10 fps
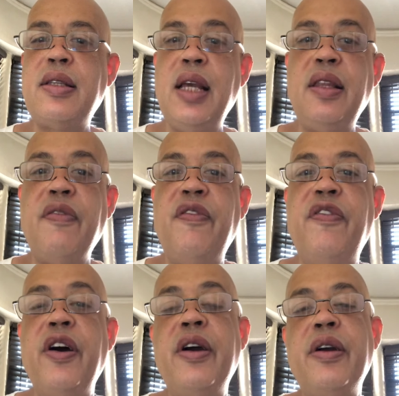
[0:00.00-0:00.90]
set of
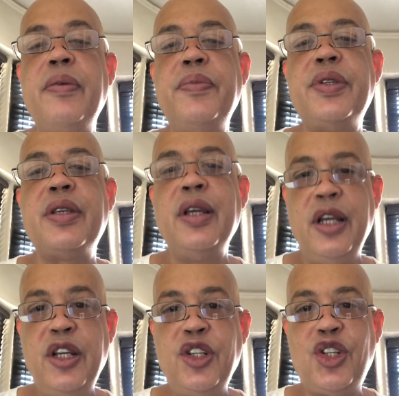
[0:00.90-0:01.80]
verbs
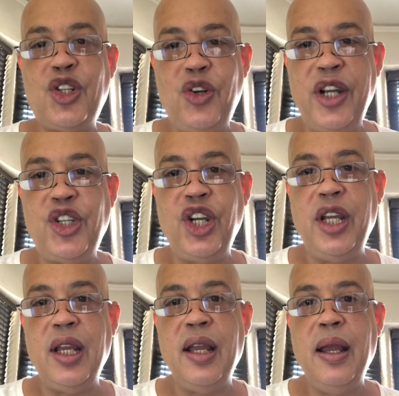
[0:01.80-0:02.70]

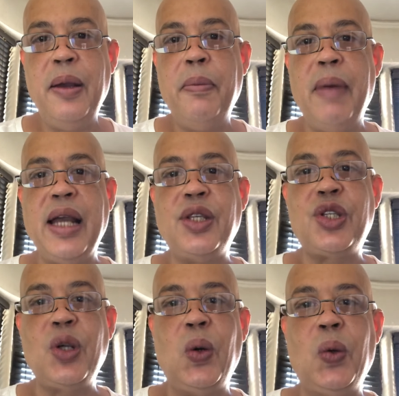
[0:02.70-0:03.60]
stretching my
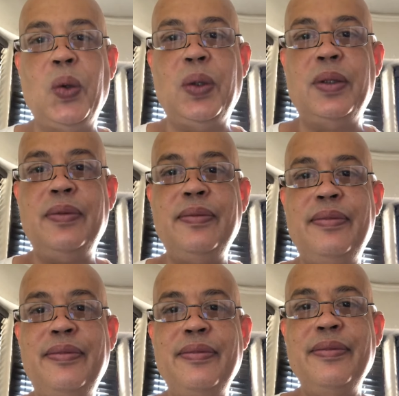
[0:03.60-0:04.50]
soul.
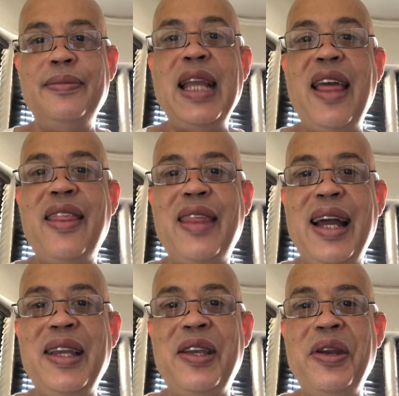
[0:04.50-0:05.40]

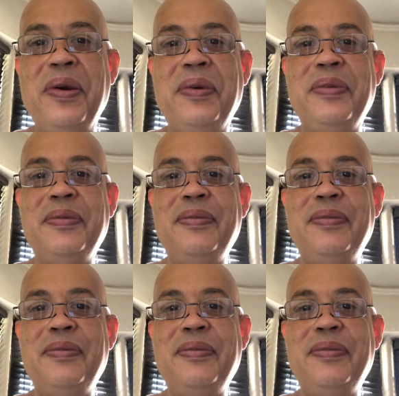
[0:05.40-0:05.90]
Thank you.